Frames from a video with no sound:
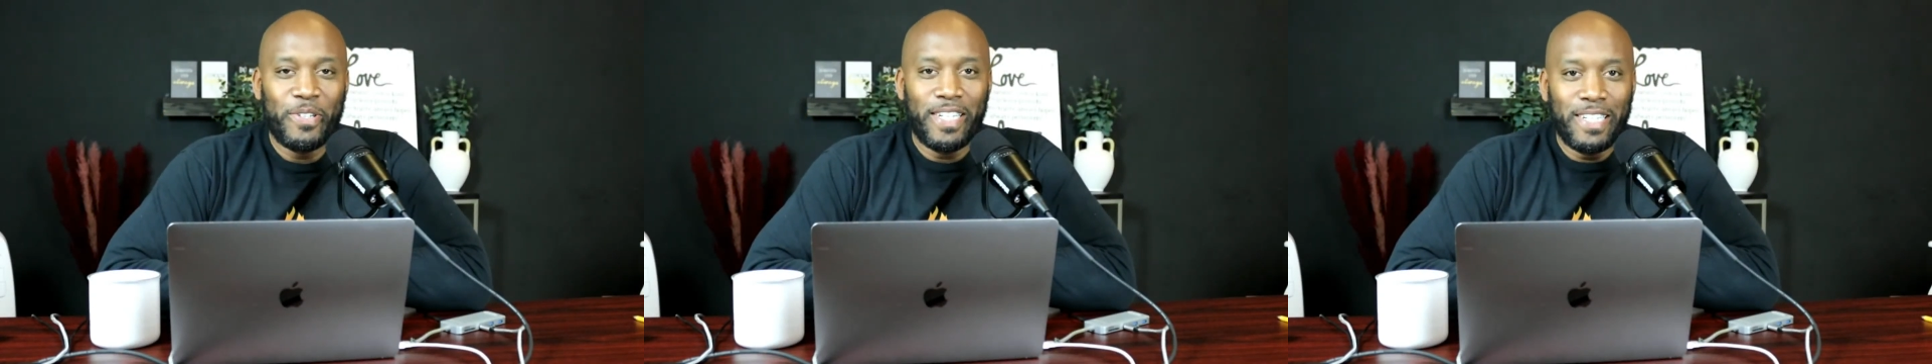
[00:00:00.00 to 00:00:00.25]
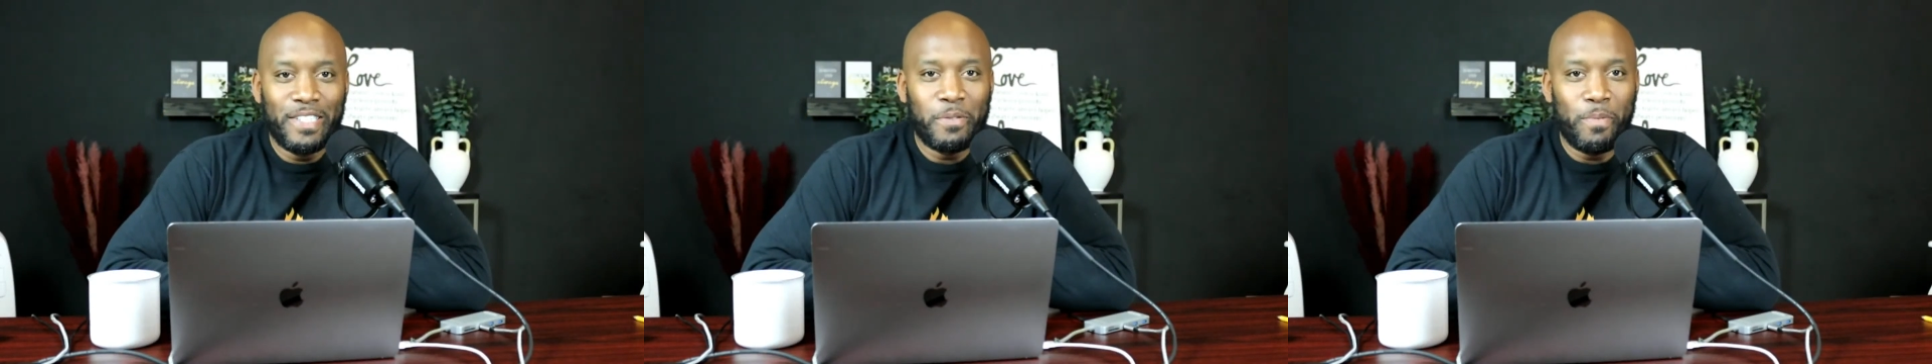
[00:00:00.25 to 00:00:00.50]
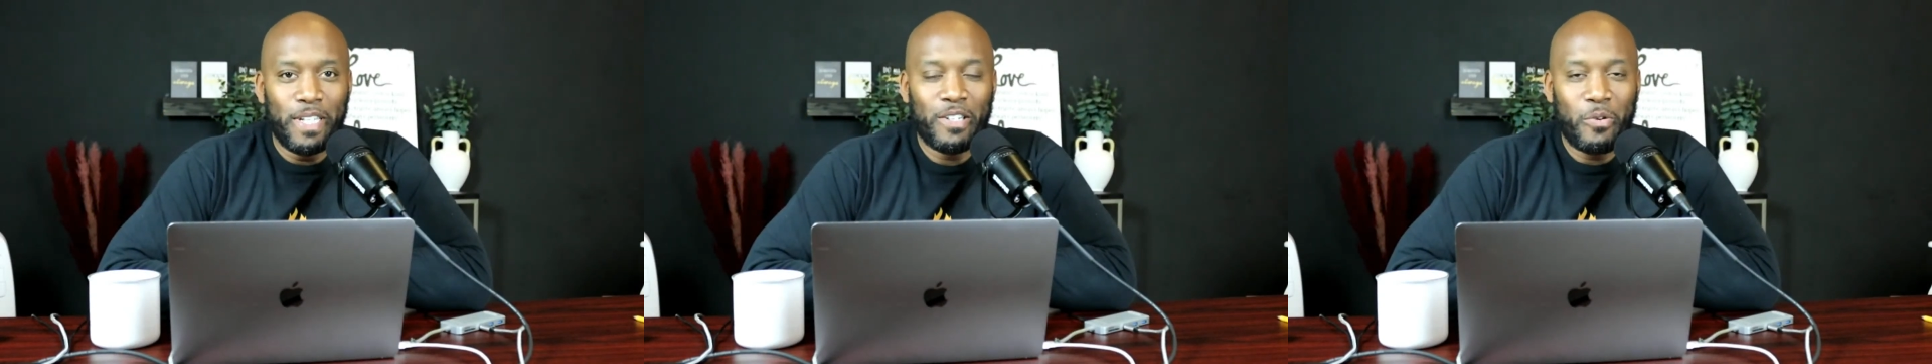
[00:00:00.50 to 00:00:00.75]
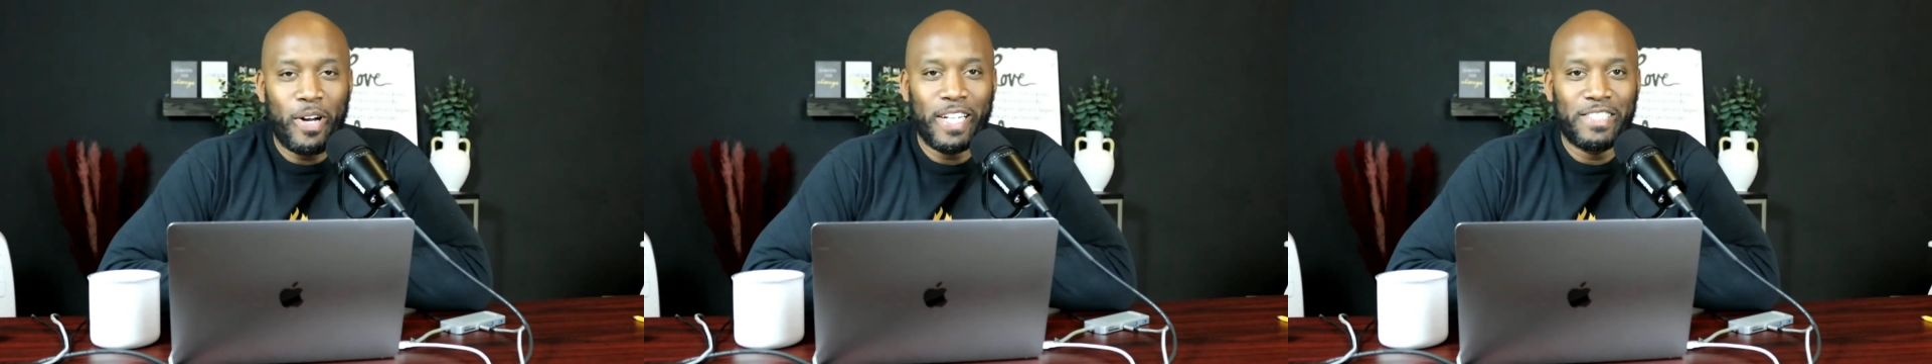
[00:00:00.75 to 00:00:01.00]
It has been
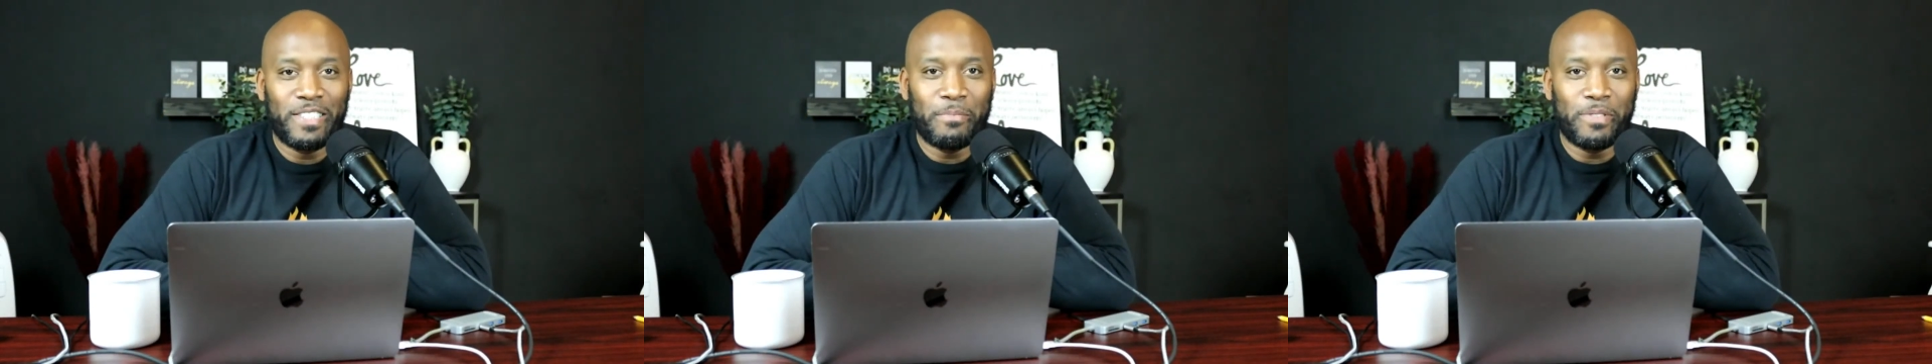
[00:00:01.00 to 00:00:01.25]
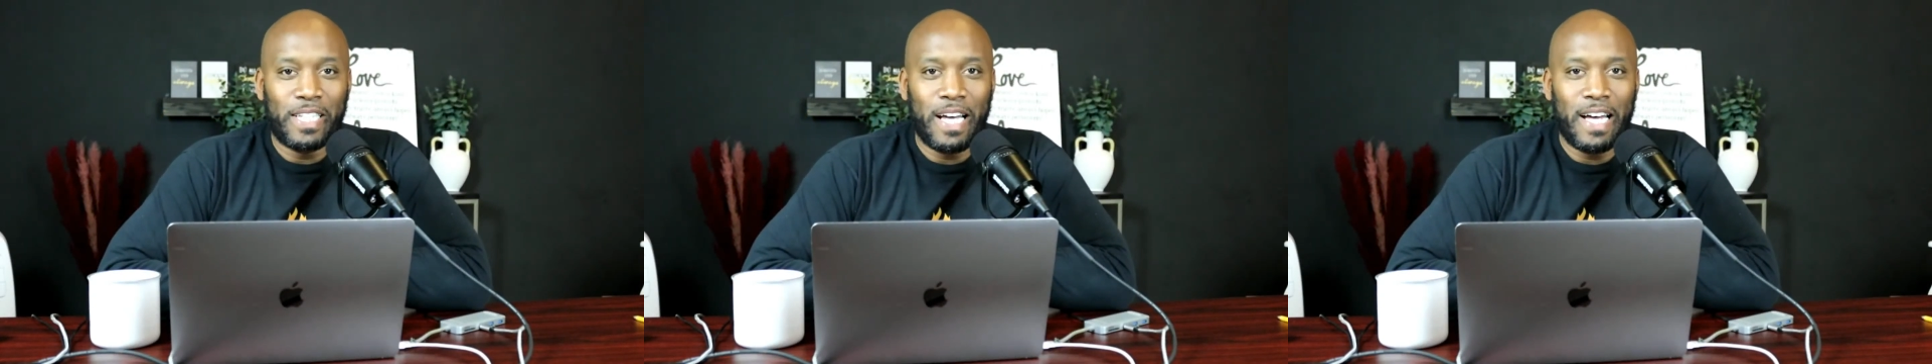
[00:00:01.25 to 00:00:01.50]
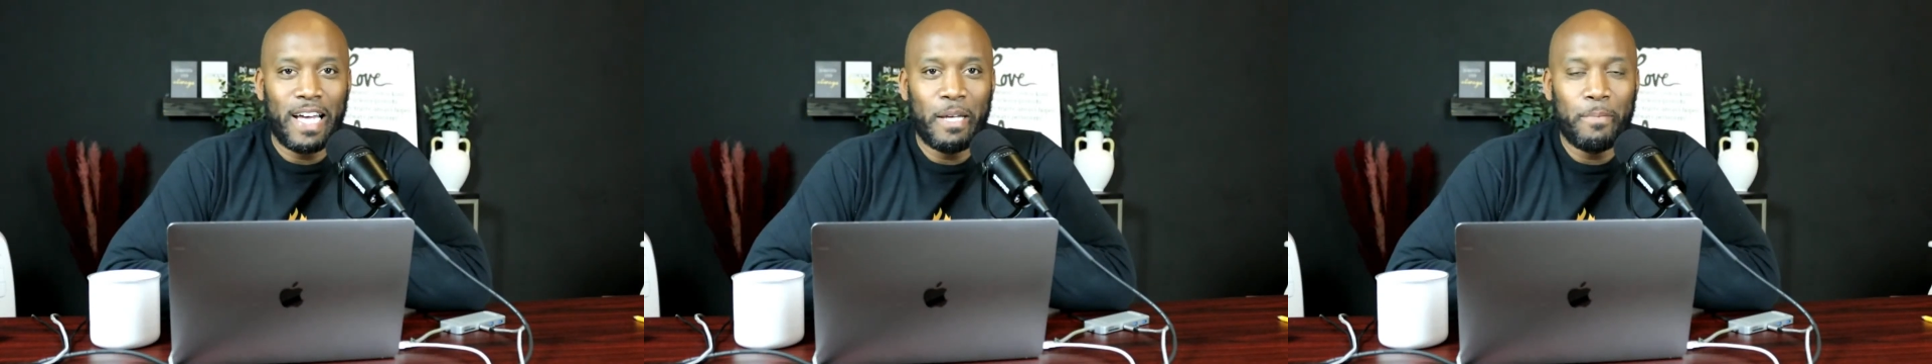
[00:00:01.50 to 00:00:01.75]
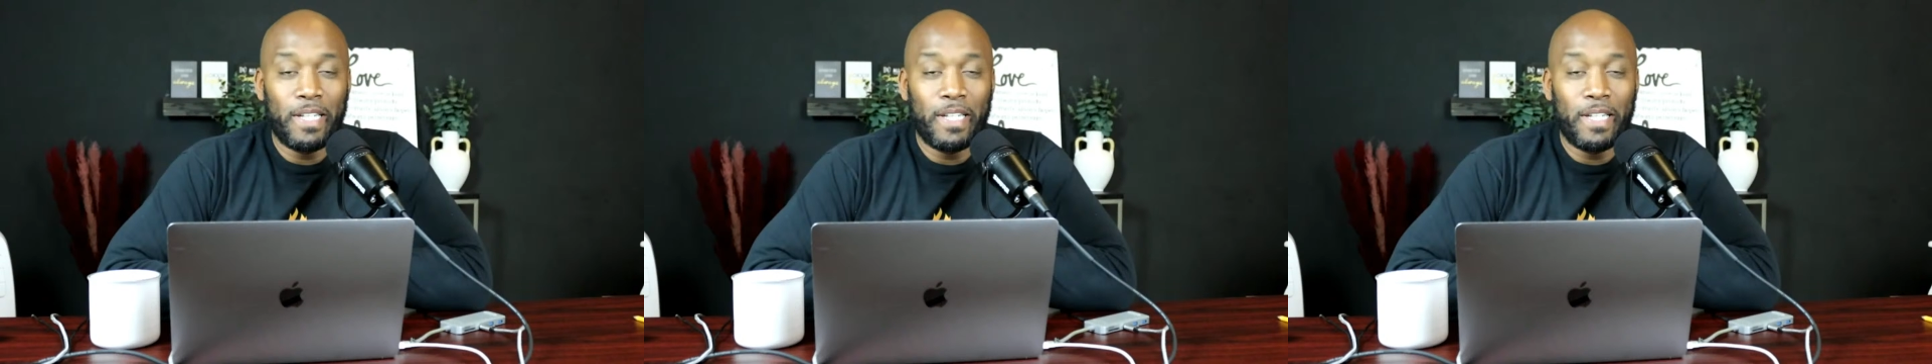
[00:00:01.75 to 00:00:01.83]
quite some time.